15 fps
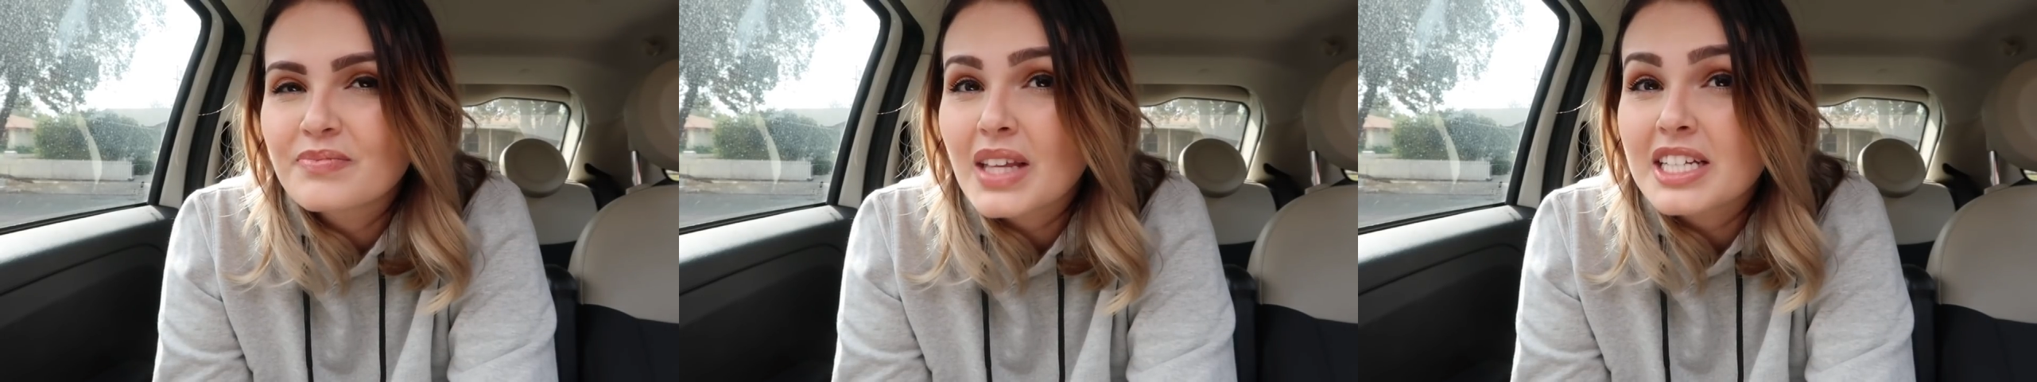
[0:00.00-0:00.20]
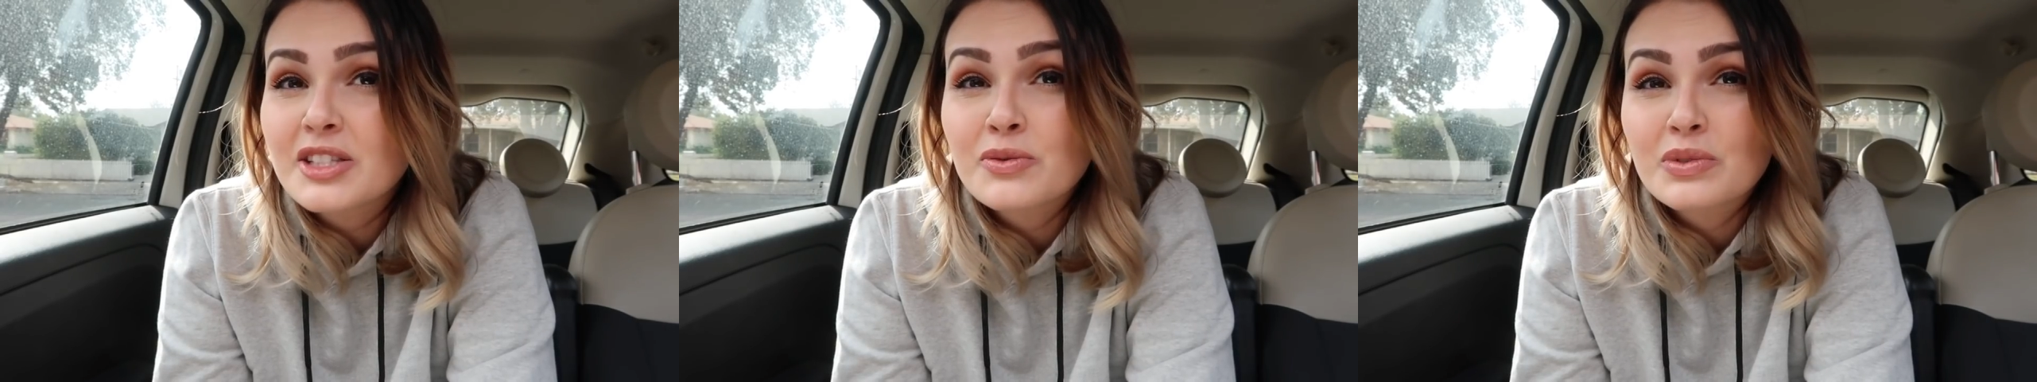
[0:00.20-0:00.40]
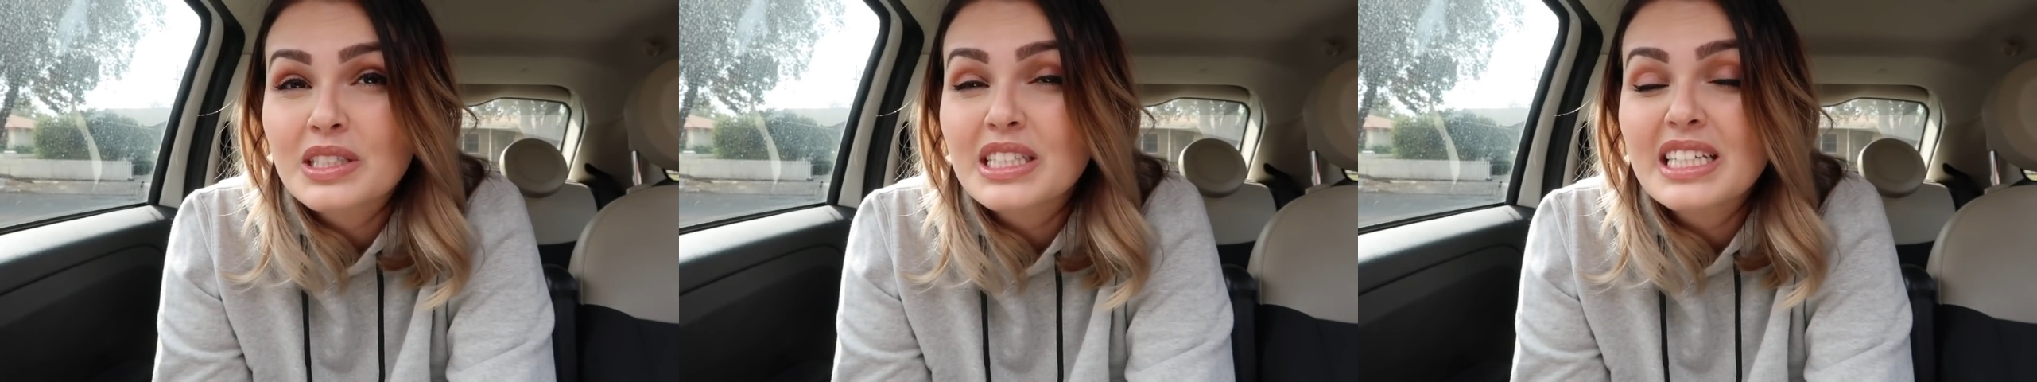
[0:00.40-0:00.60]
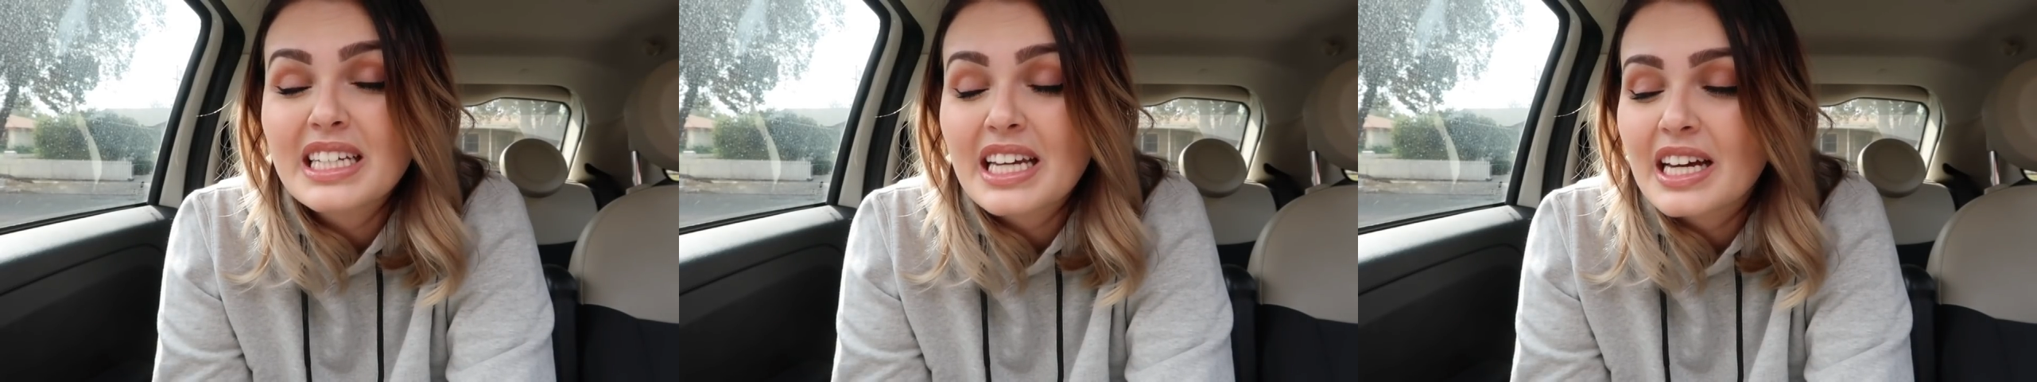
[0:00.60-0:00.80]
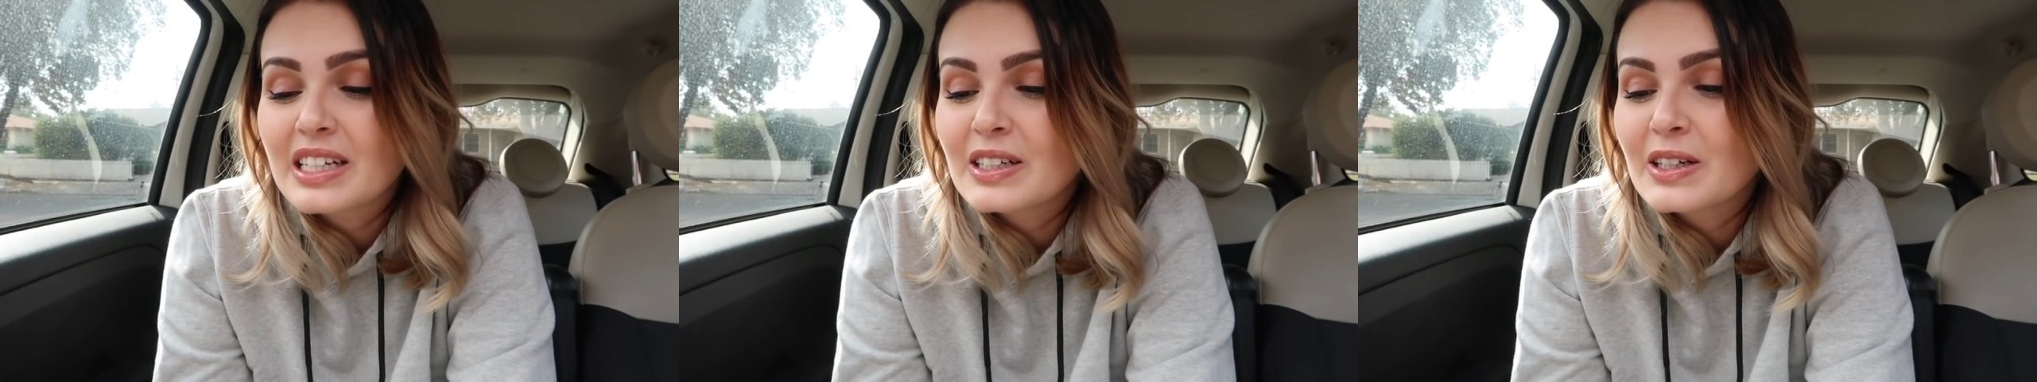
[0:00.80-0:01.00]
That's really
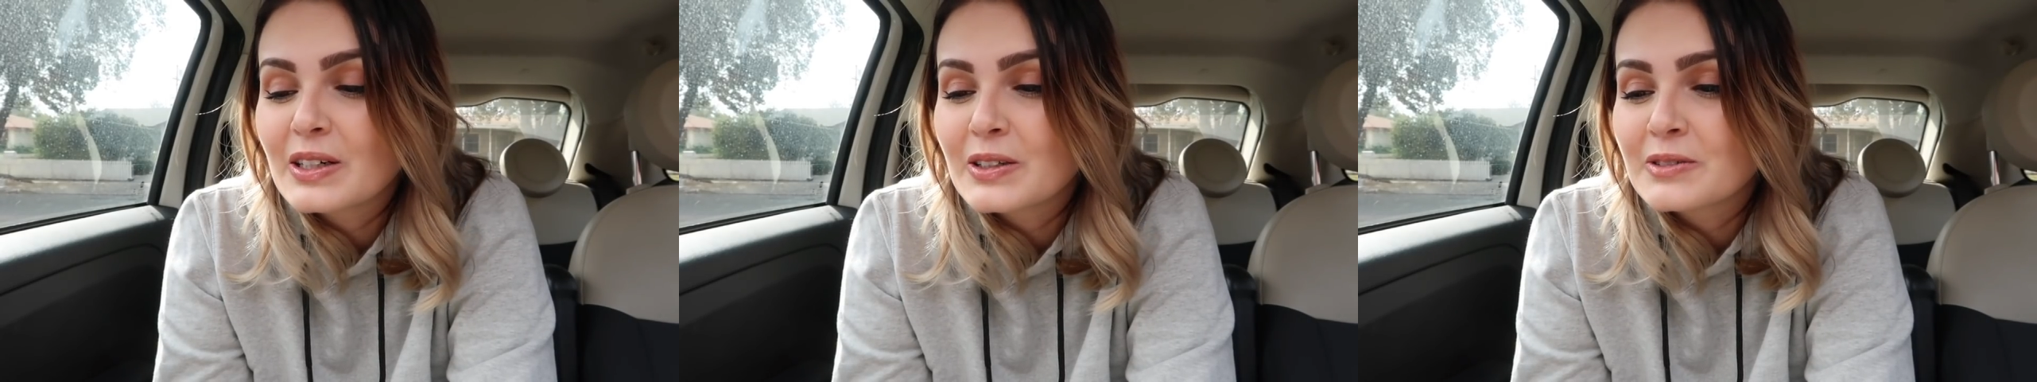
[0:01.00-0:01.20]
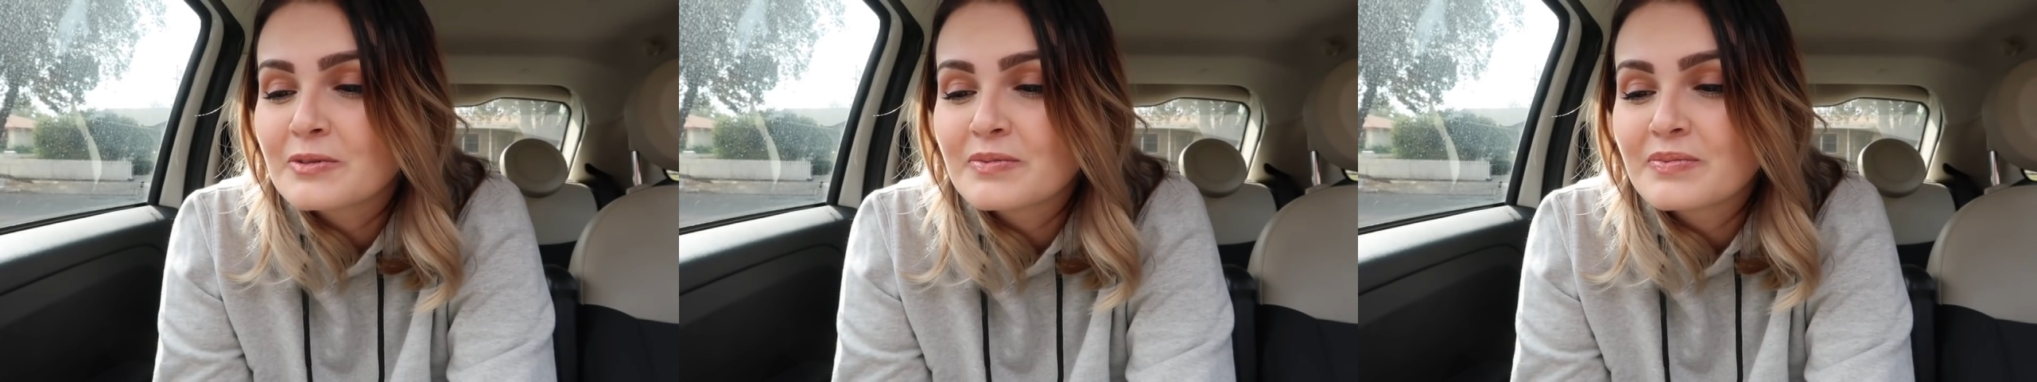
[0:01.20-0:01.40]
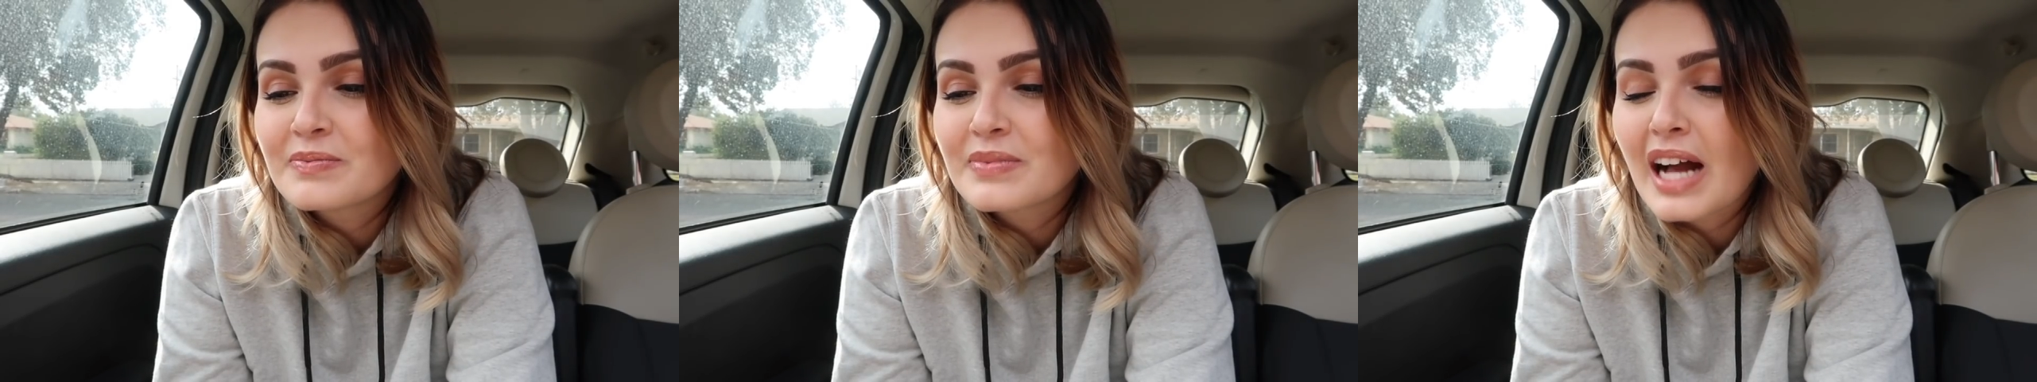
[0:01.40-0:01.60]
ghetto.